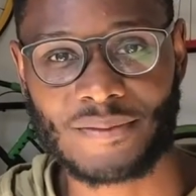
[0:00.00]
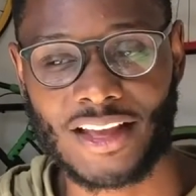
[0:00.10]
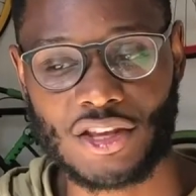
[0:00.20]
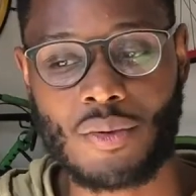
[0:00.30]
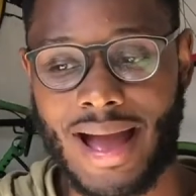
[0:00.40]

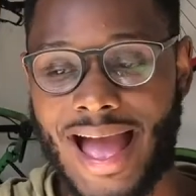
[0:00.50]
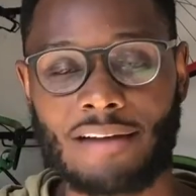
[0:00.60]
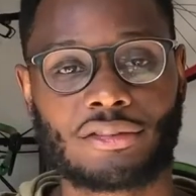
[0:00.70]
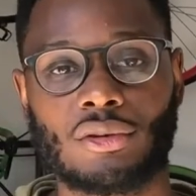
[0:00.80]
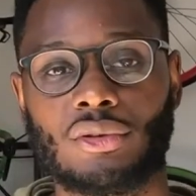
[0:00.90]
You
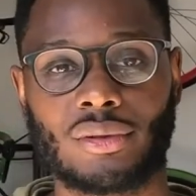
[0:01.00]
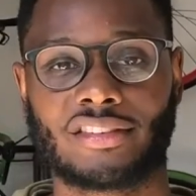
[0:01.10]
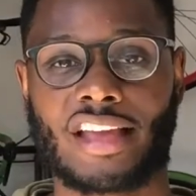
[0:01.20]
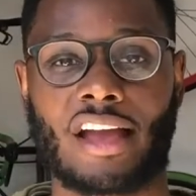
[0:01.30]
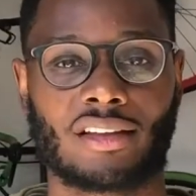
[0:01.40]
have to do this
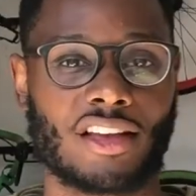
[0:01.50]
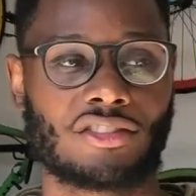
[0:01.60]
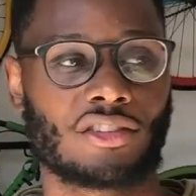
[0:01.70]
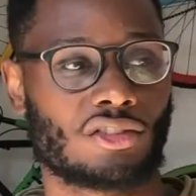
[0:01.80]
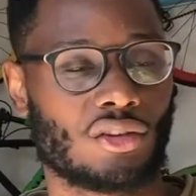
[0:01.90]

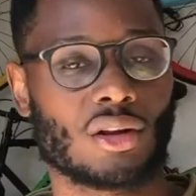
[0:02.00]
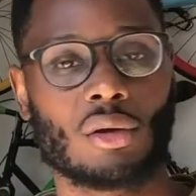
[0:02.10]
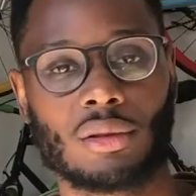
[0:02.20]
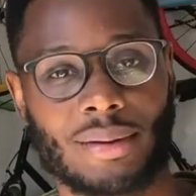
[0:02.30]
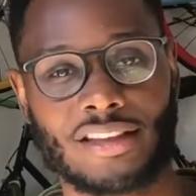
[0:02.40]
calculation because you can
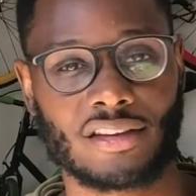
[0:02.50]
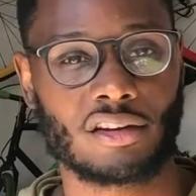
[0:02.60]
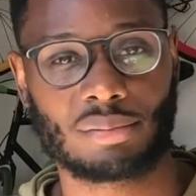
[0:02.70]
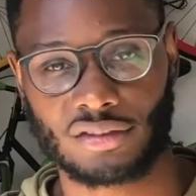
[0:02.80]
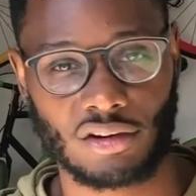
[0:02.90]
only pay
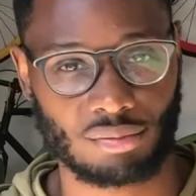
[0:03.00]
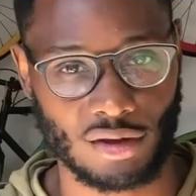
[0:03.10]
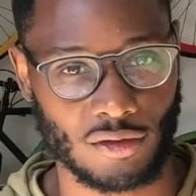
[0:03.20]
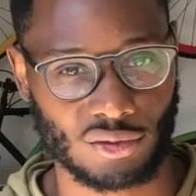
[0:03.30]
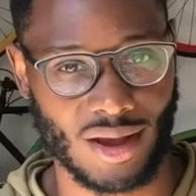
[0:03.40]
70% of
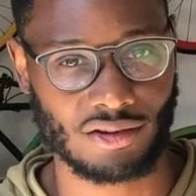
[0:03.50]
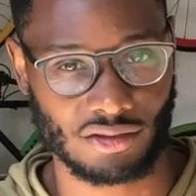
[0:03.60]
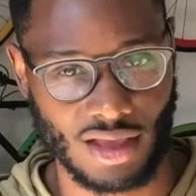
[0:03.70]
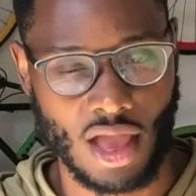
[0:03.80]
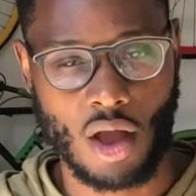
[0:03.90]
previous wages.